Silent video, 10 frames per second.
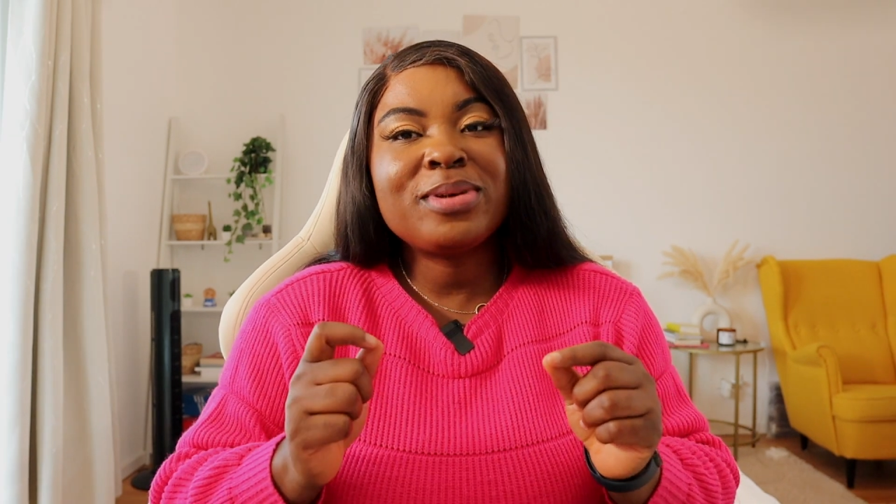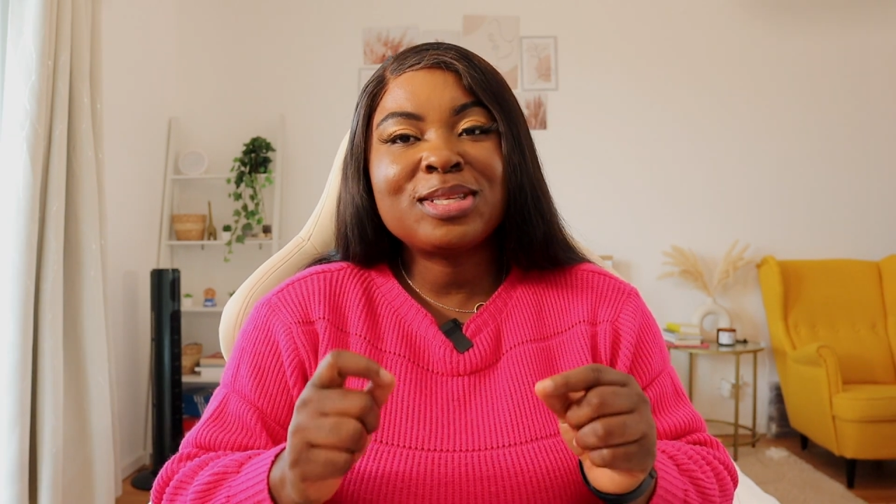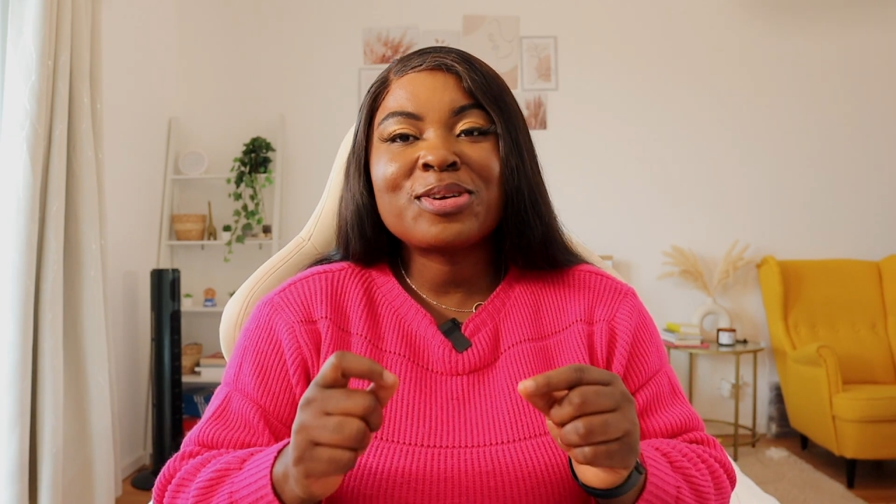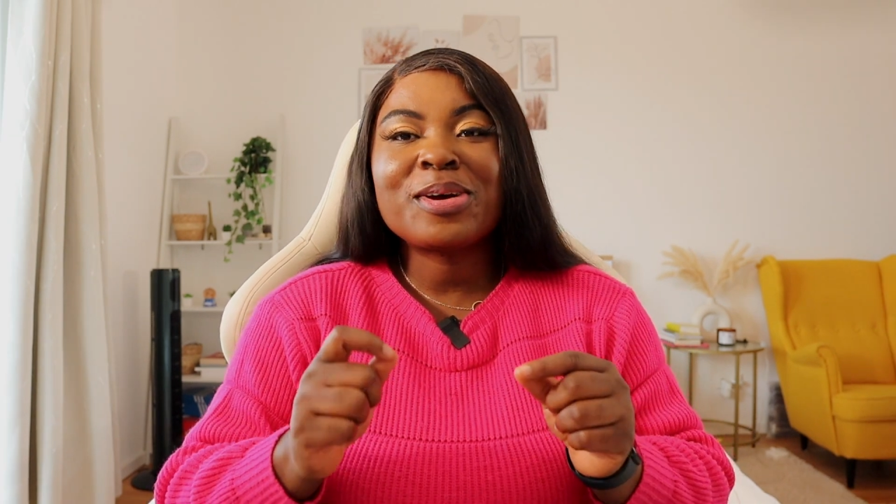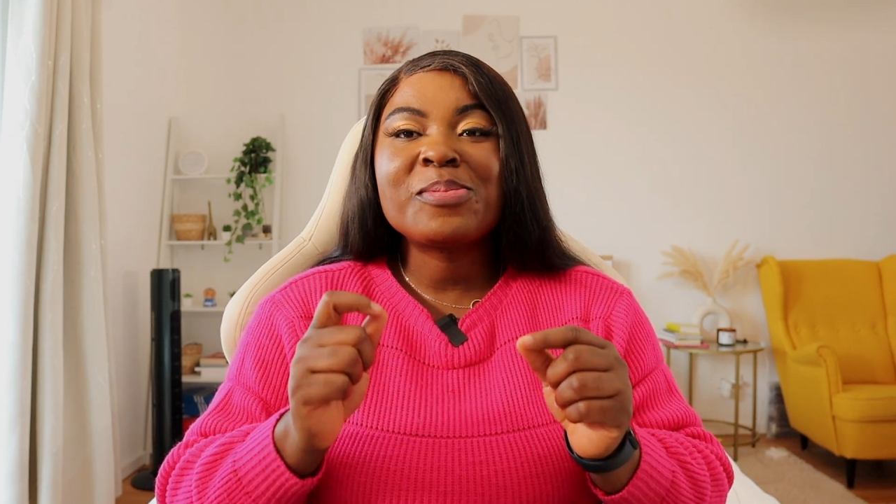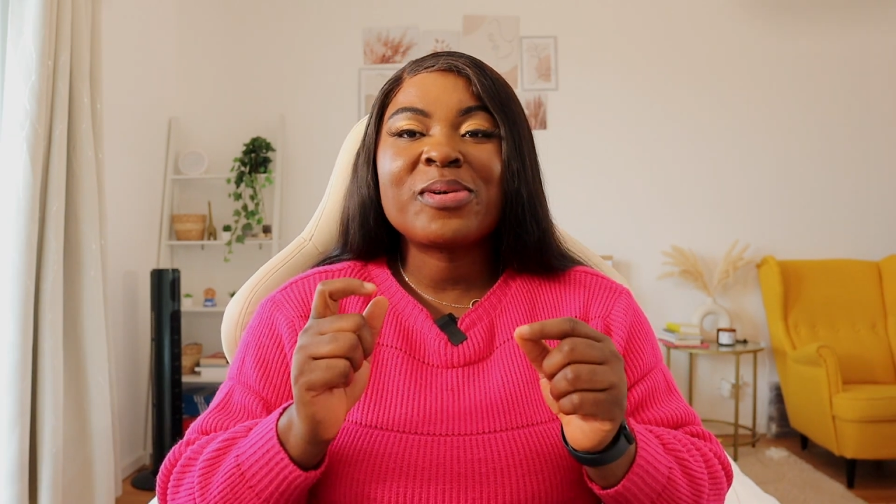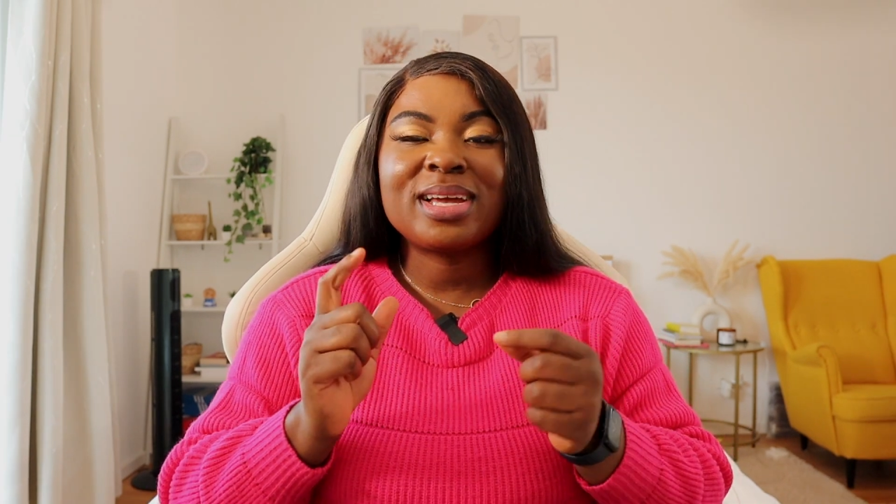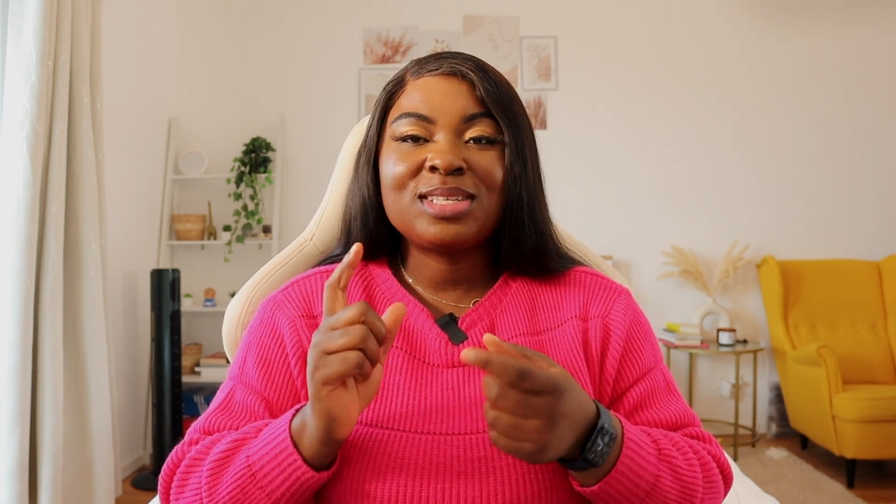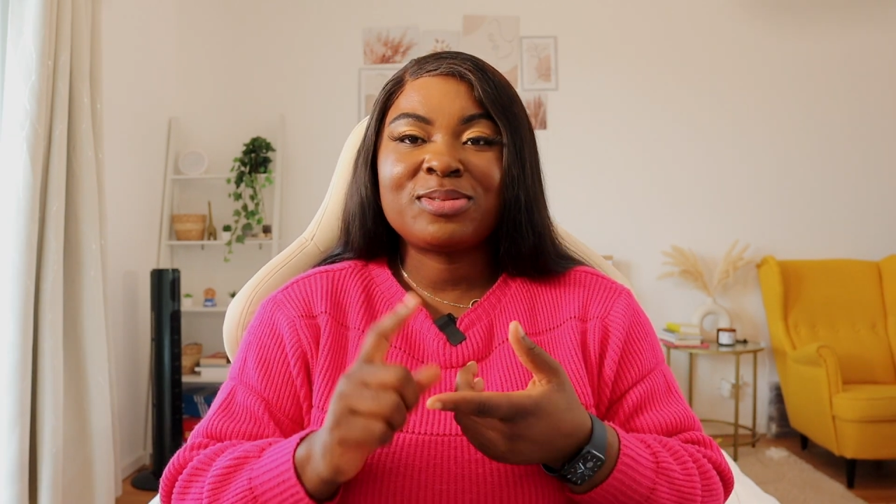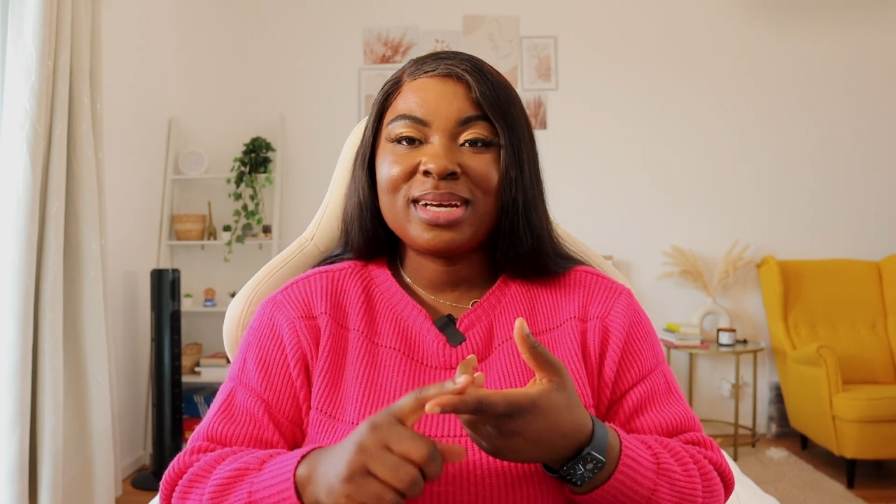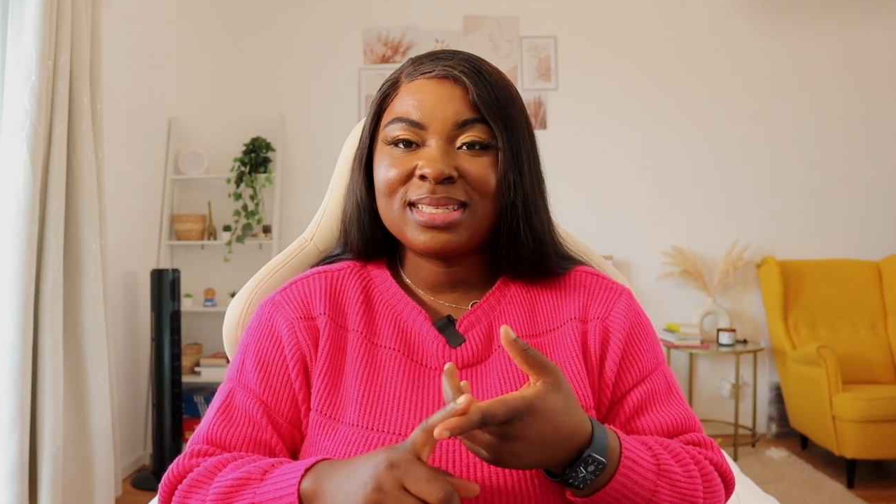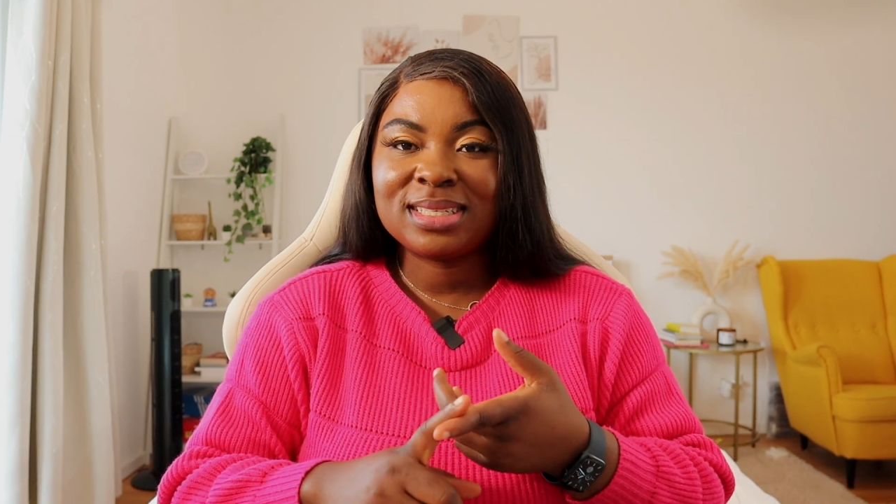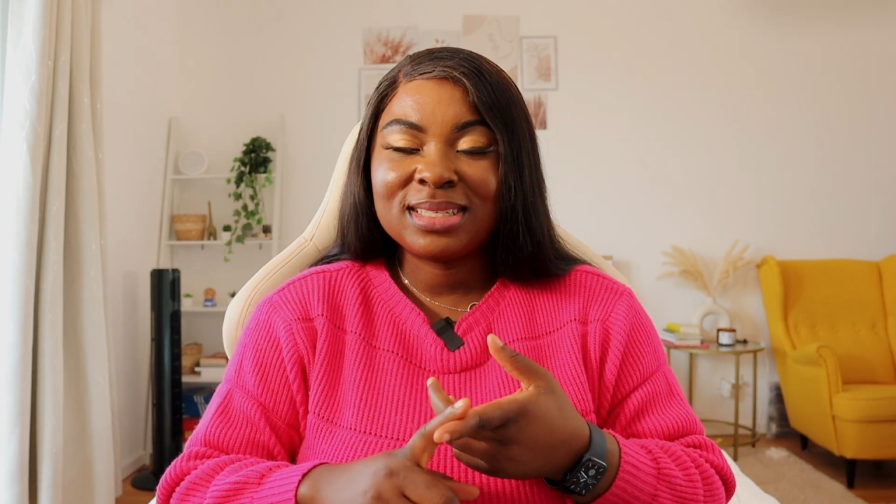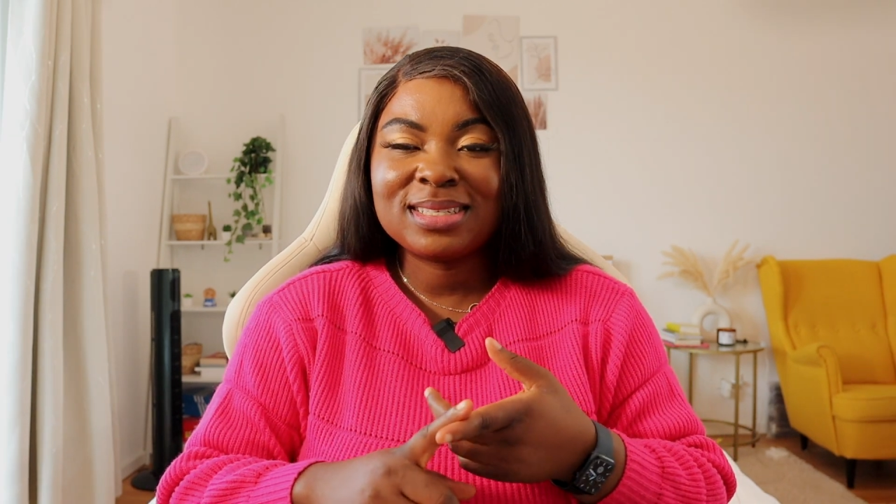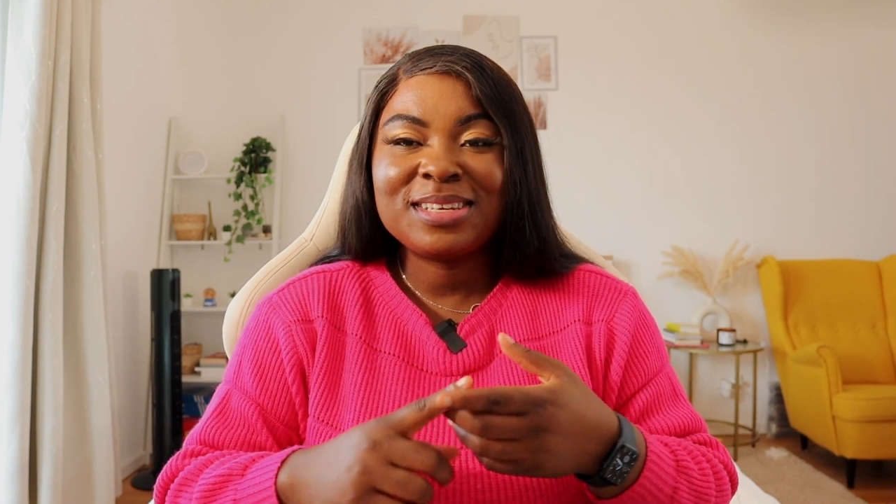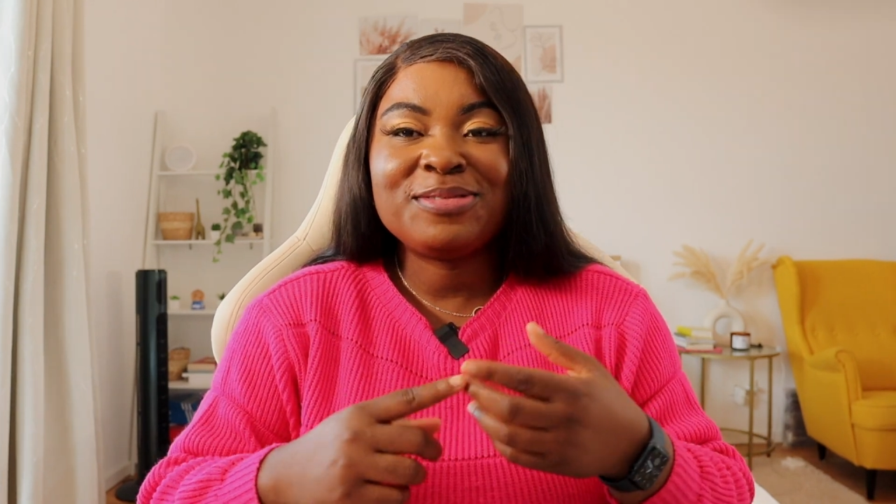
Bitcoin price rises,